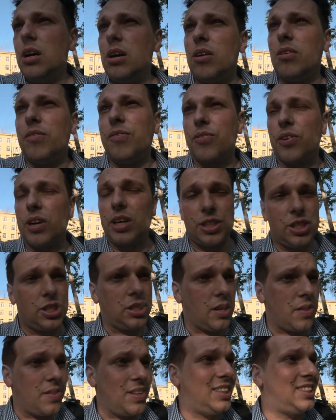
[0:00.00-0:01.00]
of
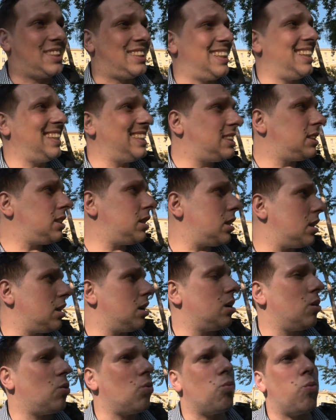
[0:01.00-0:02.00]
Russia, the city
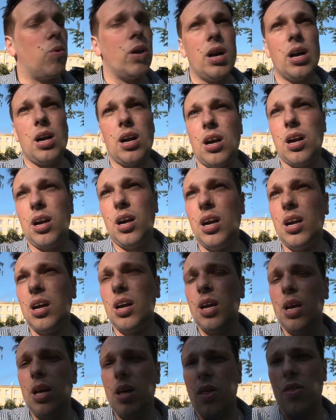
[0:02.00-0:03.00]
where
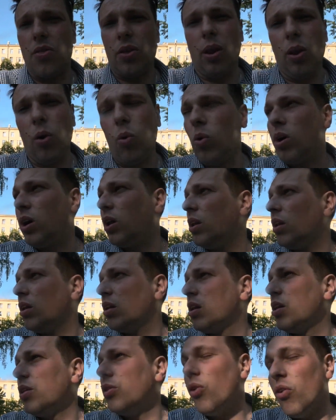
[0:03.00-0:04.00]
the
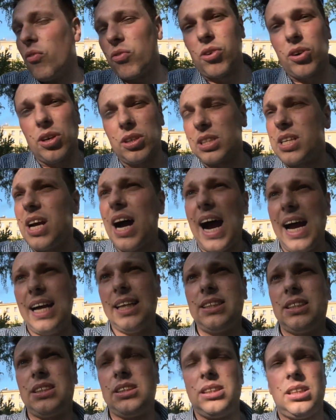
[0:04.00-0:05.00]
local Novgorod
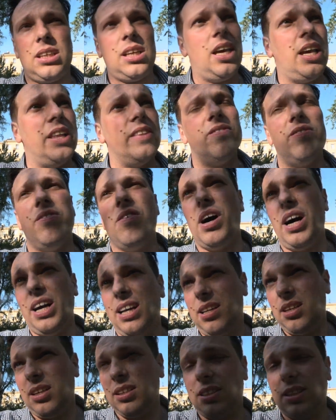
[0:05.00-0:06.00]
guys
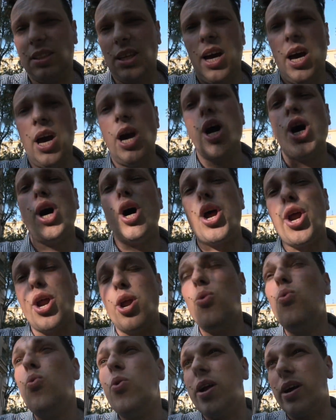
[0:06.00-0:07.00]
invited
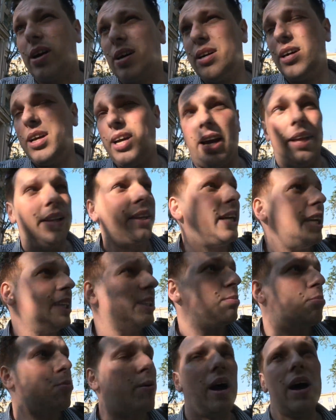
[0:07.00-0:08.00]
Rurik and
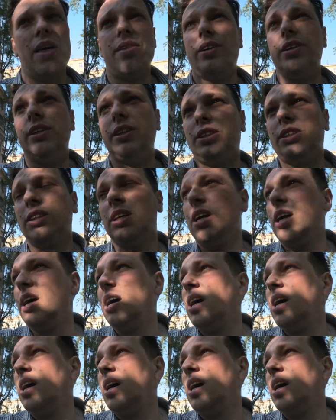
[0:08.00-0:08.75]
his brothers